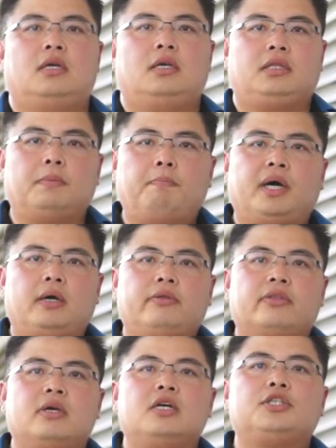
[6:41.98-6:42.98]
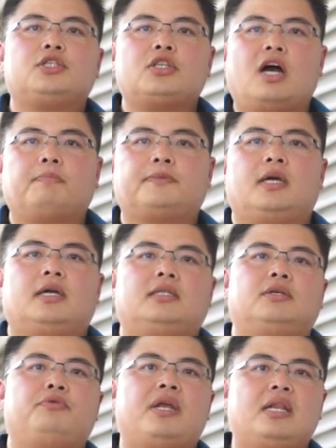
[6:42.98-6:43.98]
The birth stops
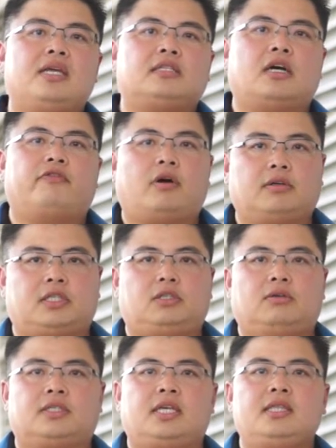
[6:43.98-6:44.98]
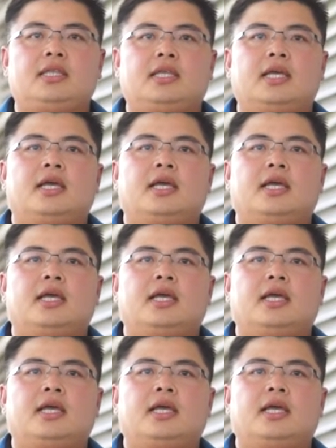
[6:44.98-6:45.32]
the release of oxytocin